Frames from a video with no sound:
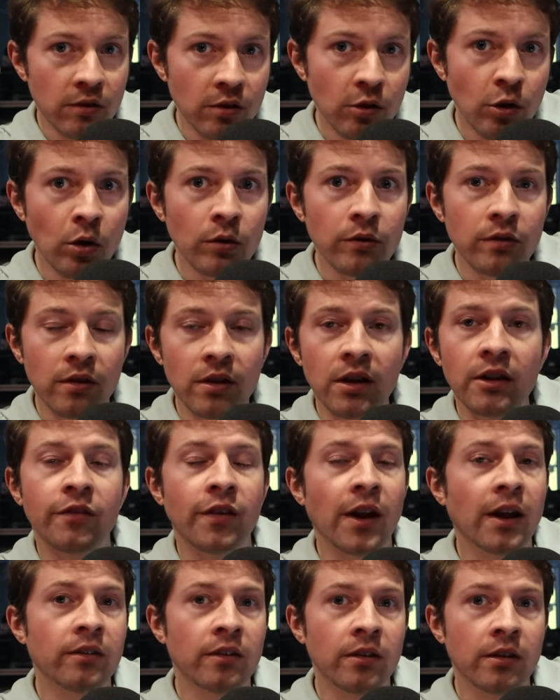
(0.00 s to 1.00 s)
You constantly
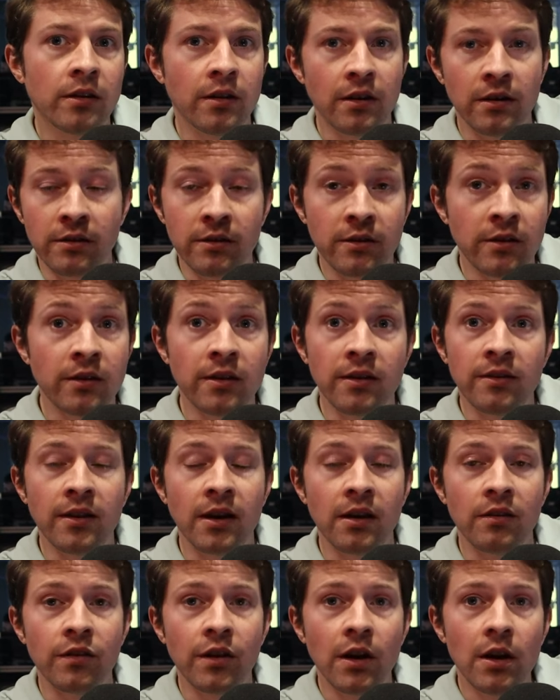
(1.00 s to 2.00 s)
flatter to
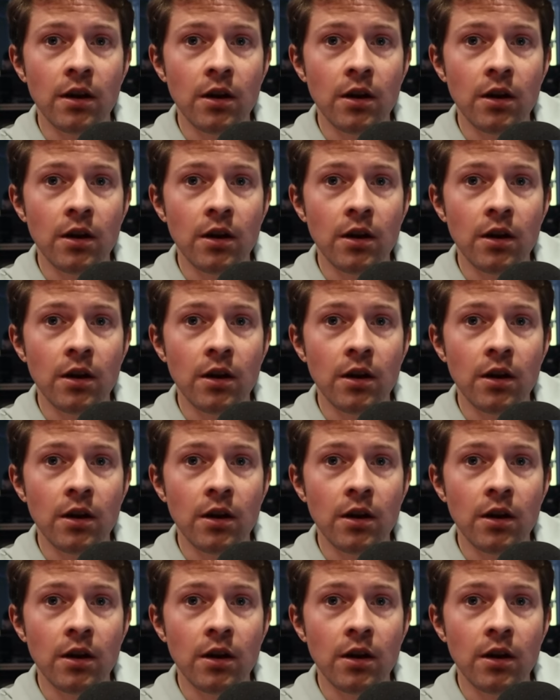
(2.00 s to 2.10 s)
deceive.